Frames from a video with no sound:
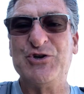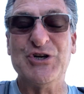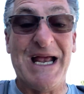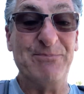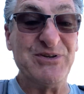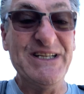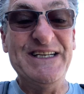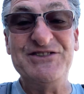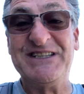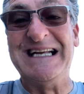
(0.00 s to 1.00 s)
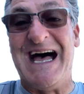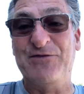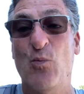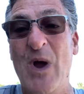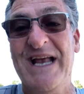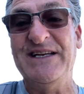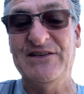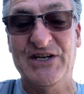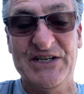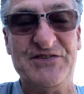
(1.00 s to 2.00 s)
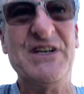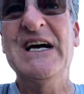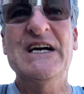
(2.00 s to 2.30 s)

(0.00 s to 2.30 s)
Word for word: Could I please get on the waiting list?